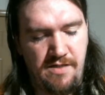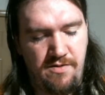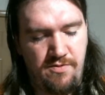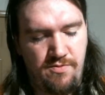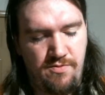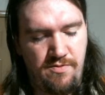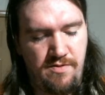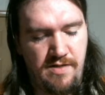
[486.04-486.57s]

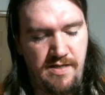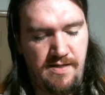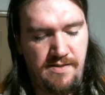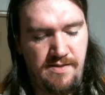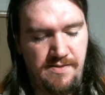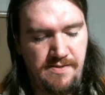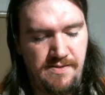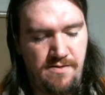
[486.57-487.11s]

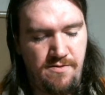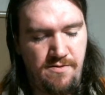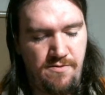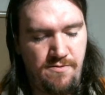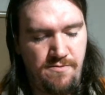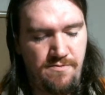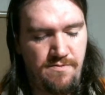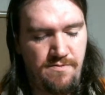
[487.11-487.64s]
Alright,
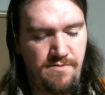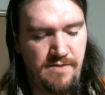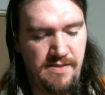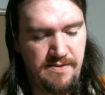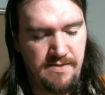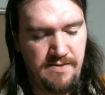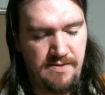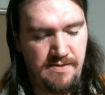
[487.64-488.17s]
so
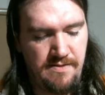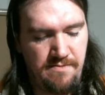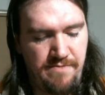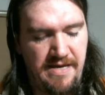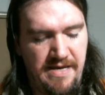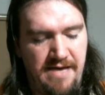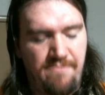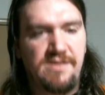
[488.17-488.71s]
let's
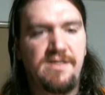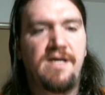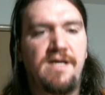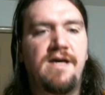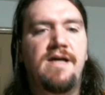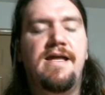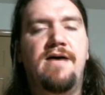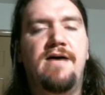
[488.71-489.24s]
pop this.